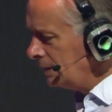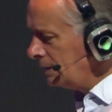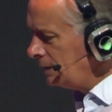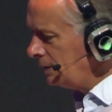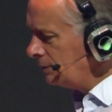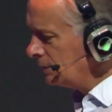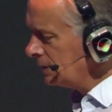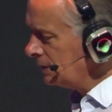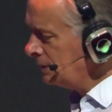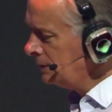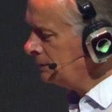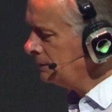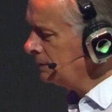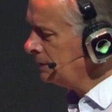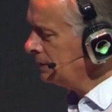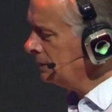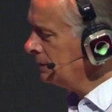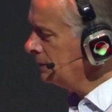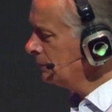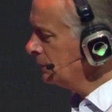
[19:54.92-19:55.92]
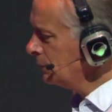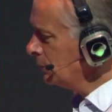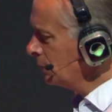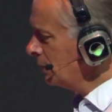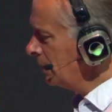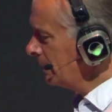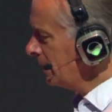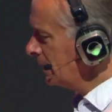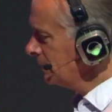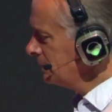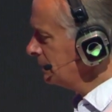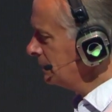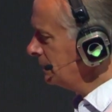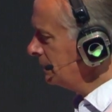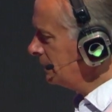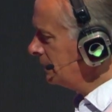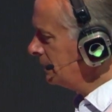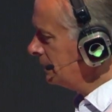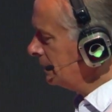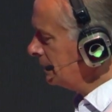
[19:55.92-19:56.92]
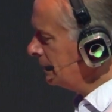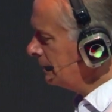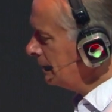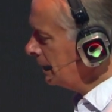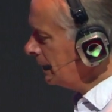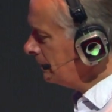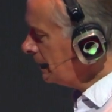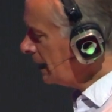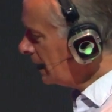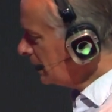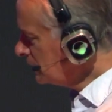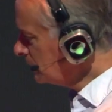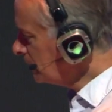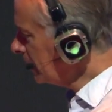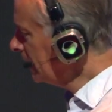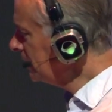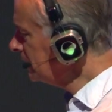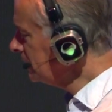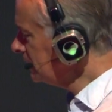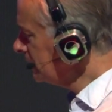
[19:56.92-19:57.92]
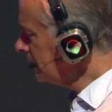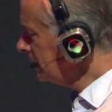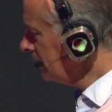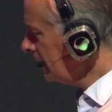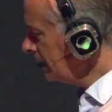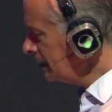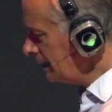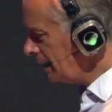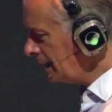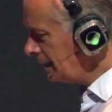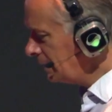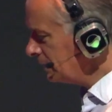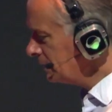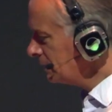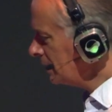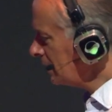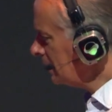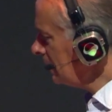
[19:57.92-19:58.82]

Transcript: You were talking about expansion, and there's a